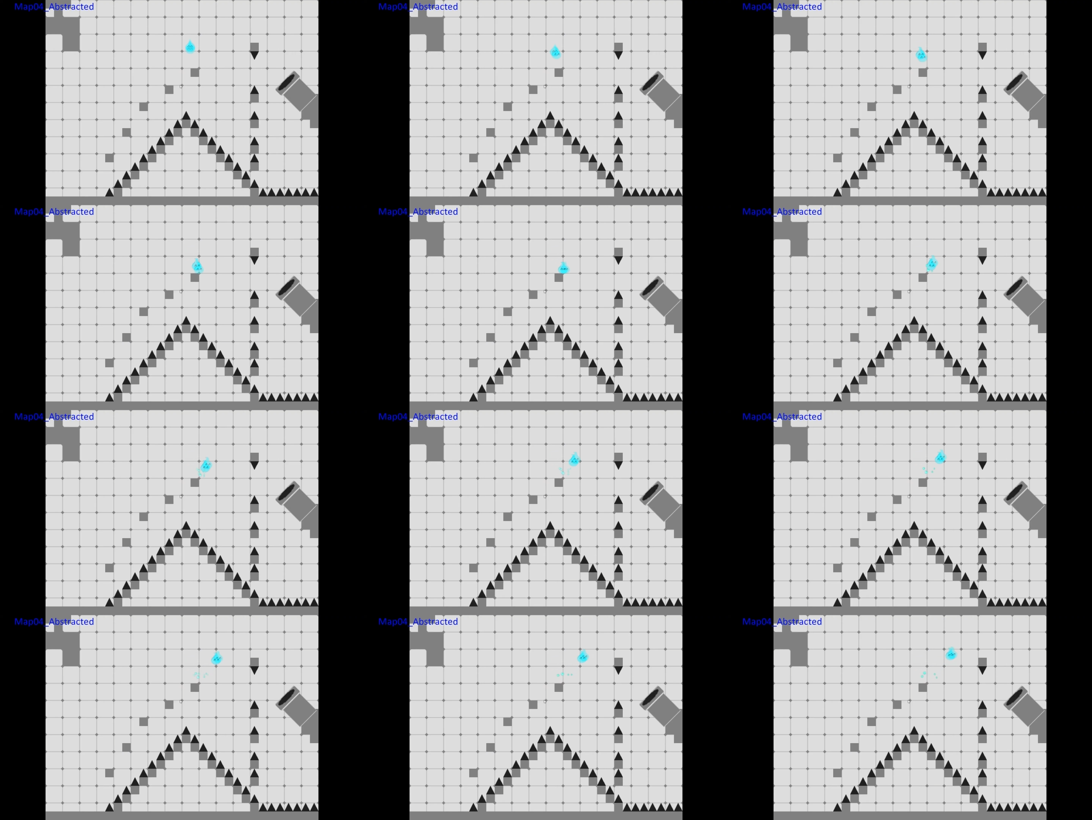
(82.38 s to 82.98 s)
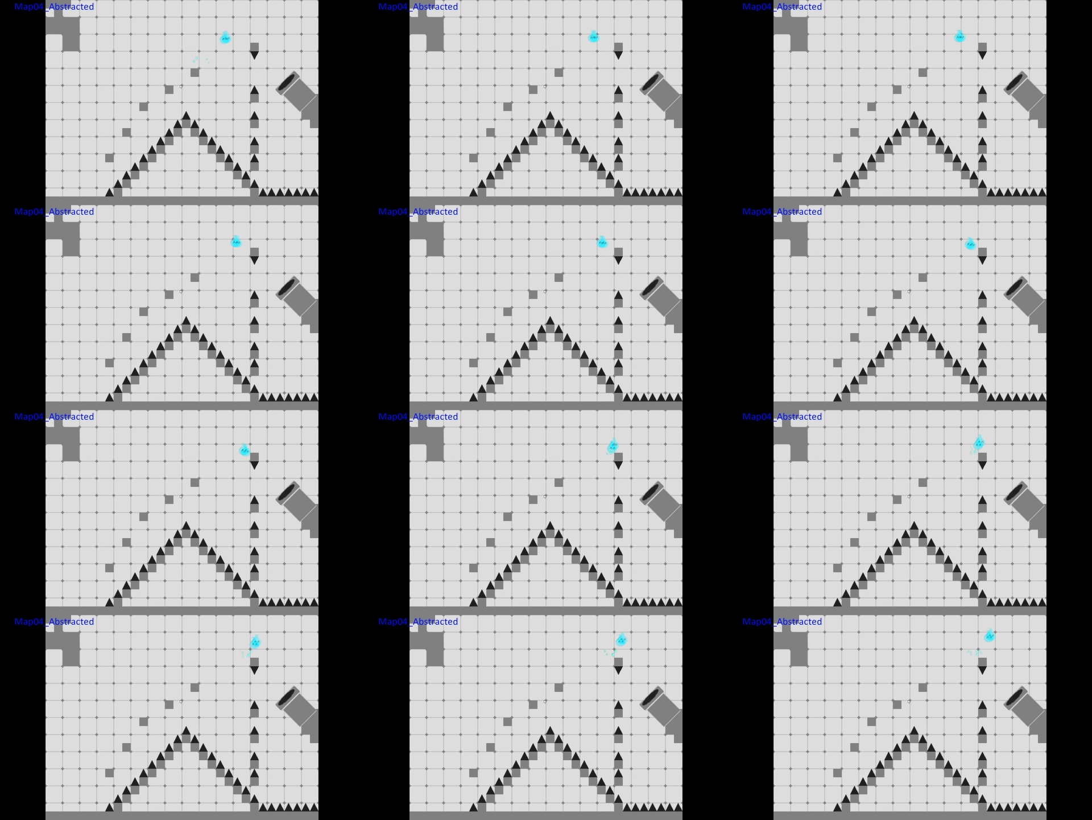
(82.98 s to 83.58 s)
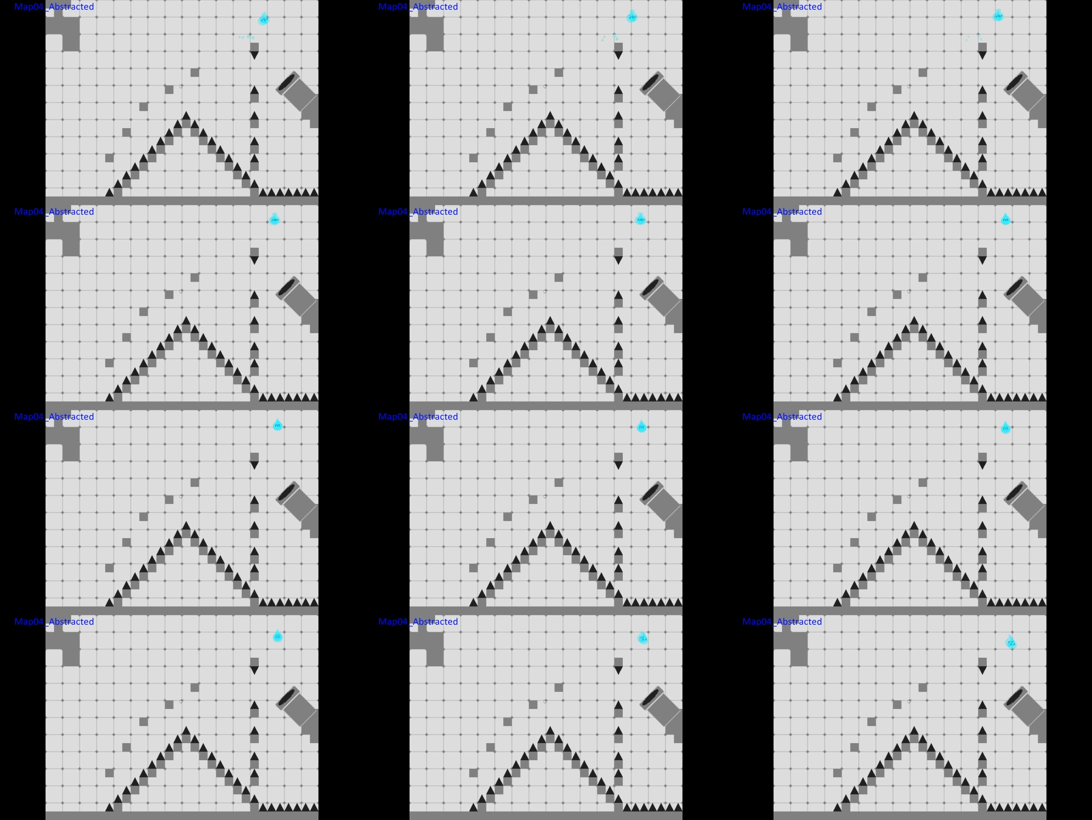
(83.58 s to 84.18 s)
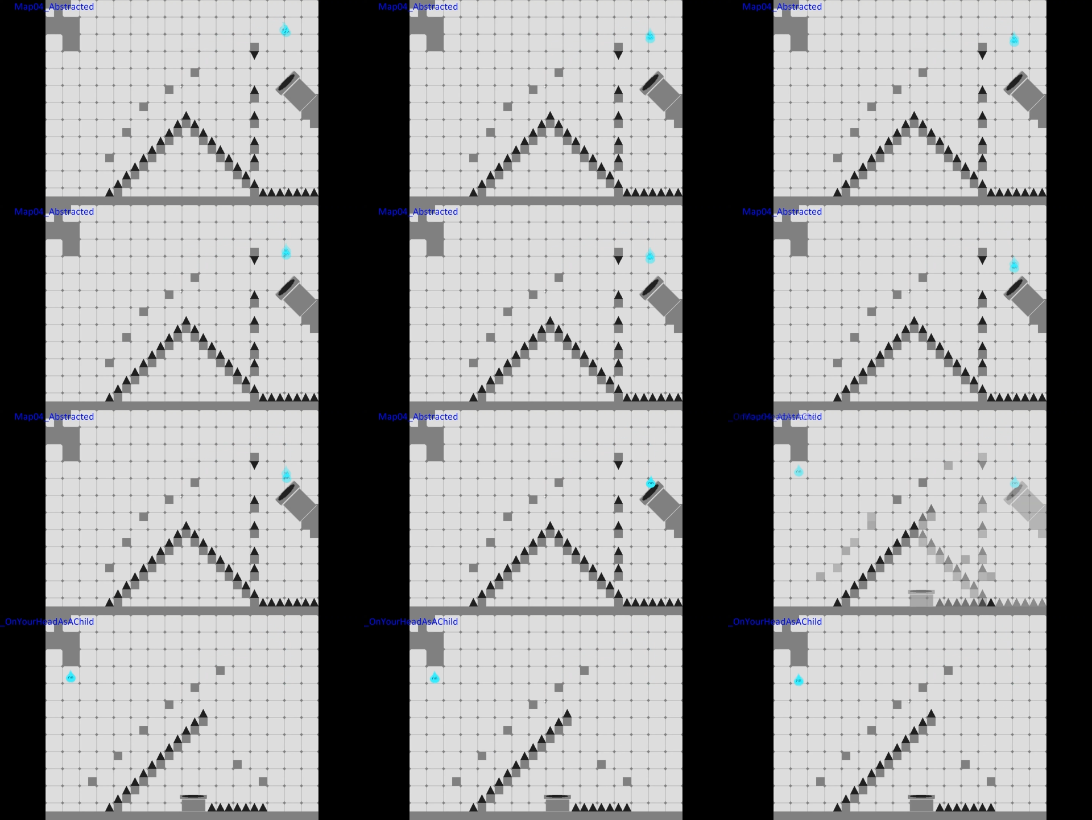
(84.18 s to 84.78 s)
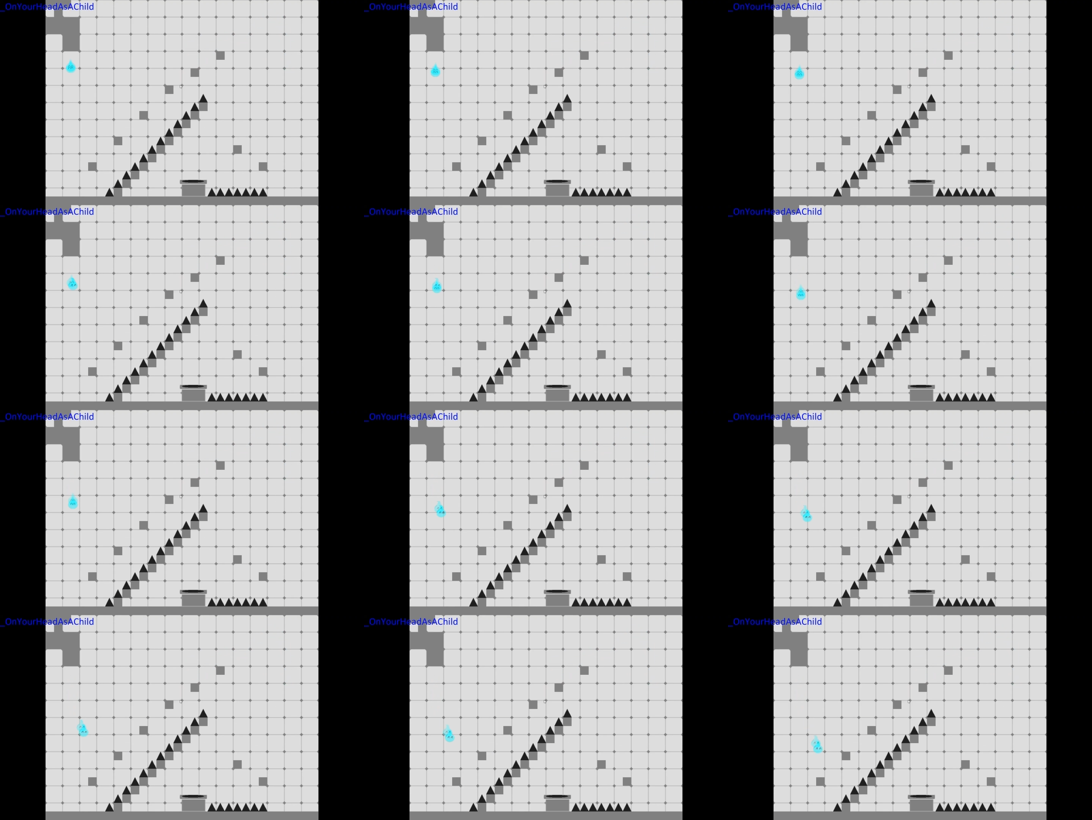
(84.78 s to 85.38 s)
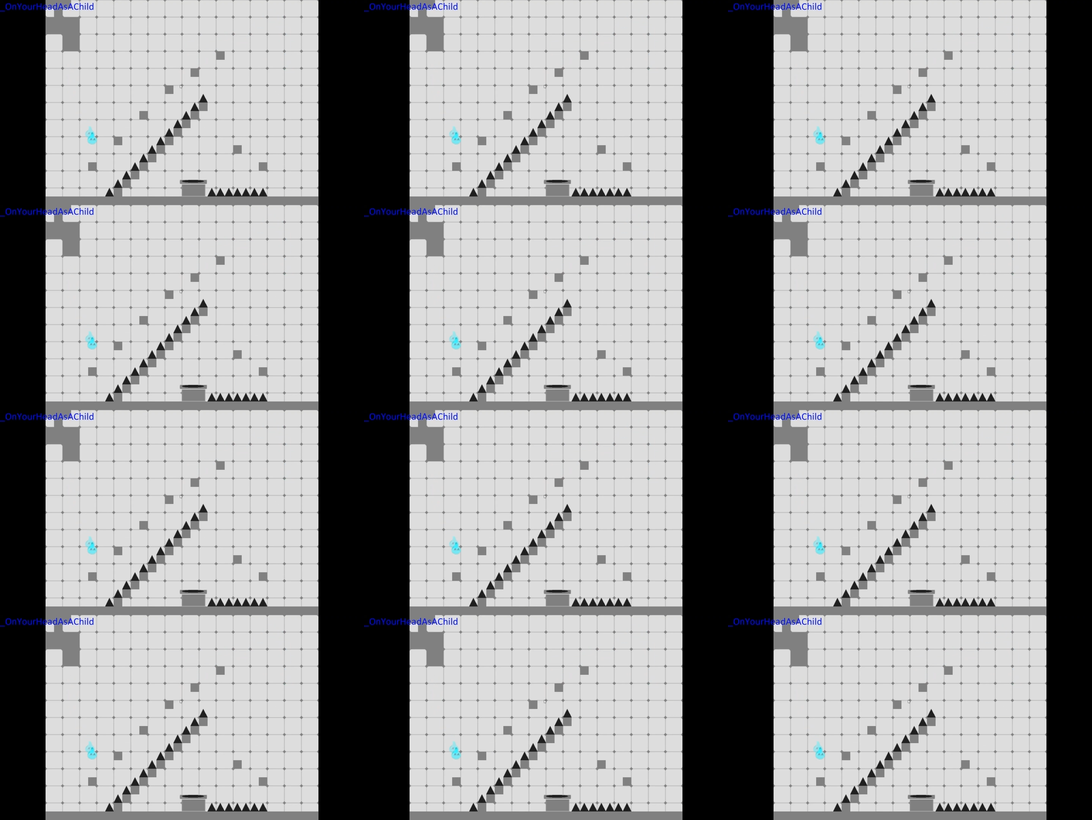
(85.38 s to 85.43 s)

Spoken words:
Nobody's mouth can be seen.